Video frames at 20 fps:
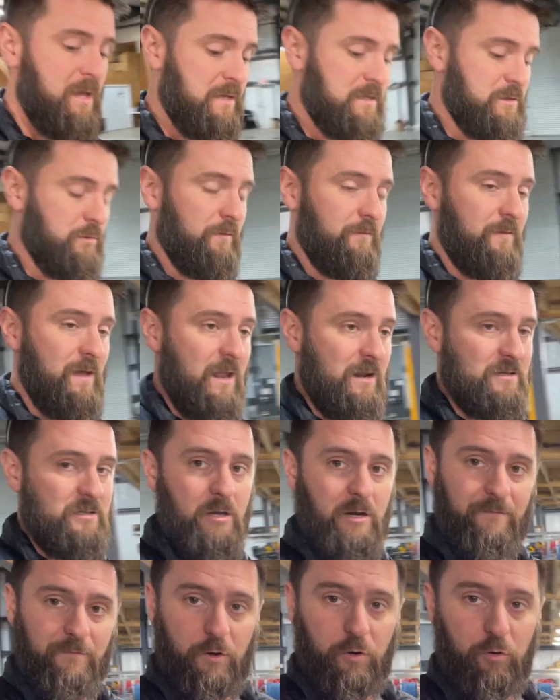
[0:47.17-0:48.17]
So we've got a
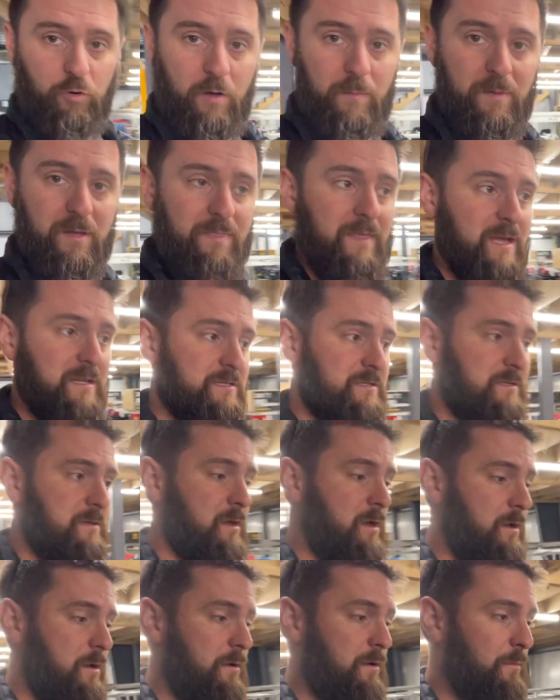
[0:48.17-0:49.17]
ton of equipment that's
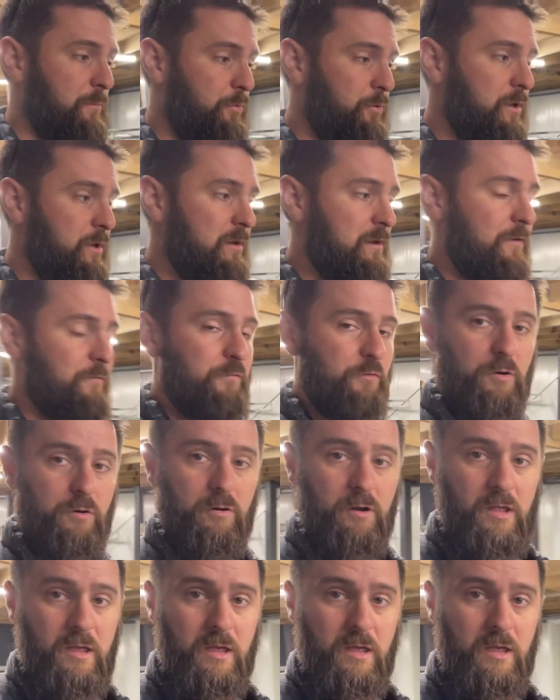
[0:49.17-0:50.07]
uh, completed for